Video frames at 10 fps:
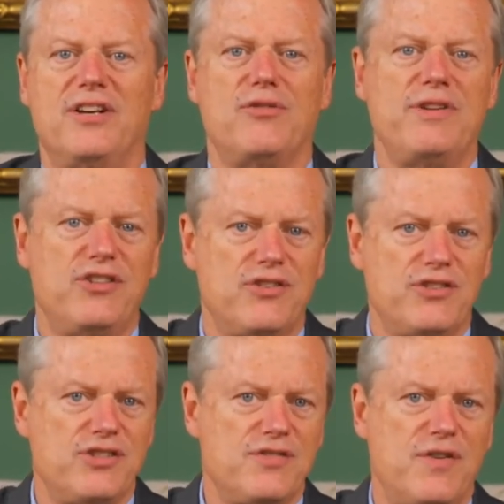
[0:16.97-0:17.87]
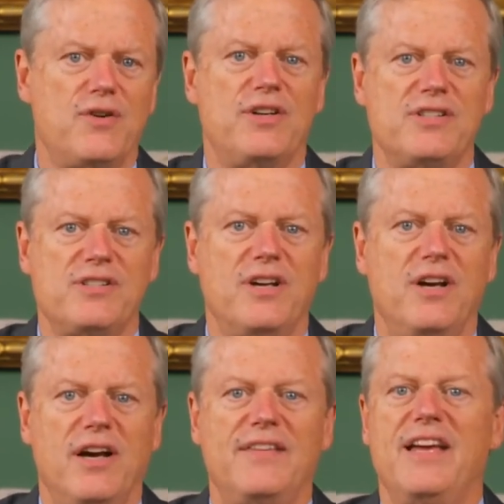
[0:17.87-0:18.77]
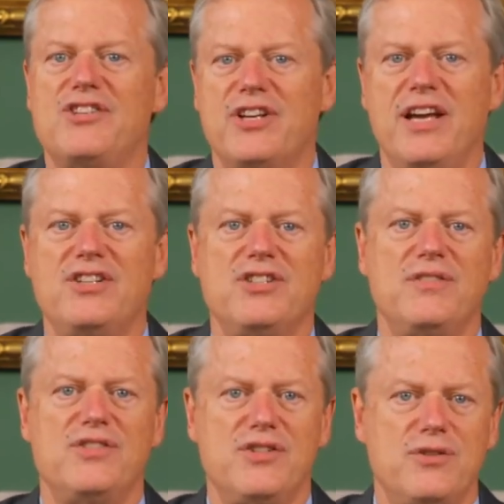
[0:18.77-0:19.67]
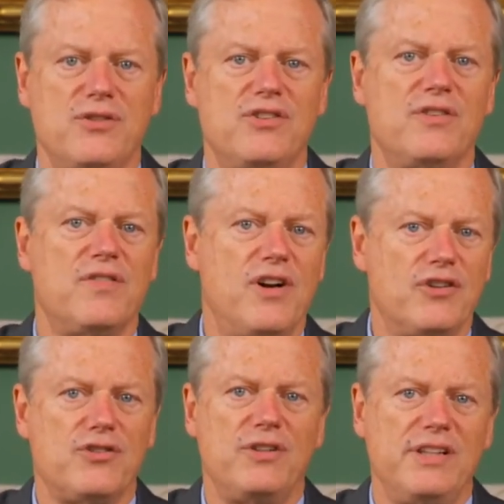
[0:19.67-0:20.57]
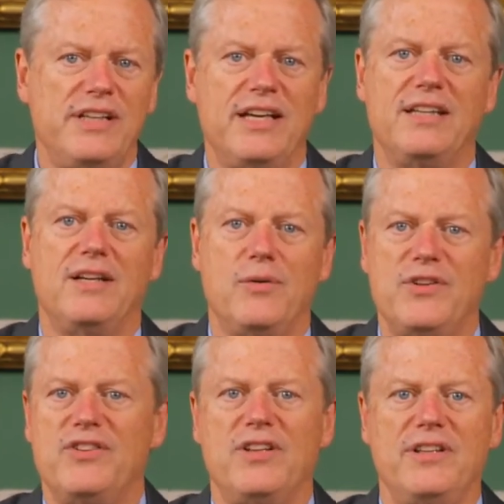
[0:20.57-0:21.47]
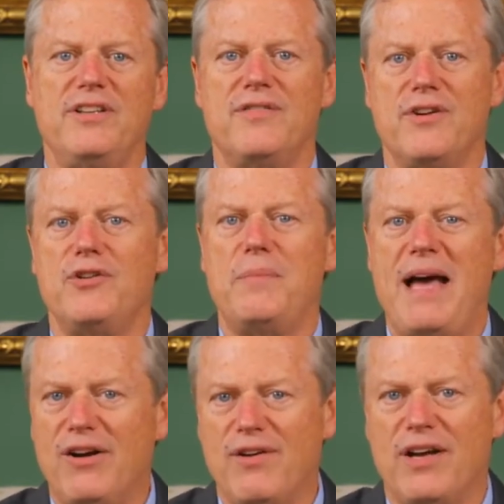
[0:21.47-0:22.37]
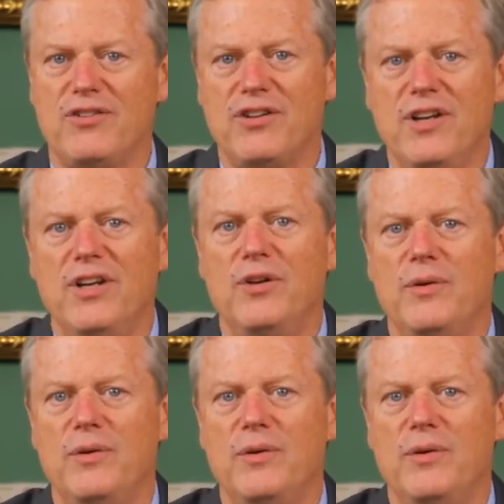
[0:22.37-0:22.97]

and her research is focused on the education of students of culturally and linguistically diverse backgrounds,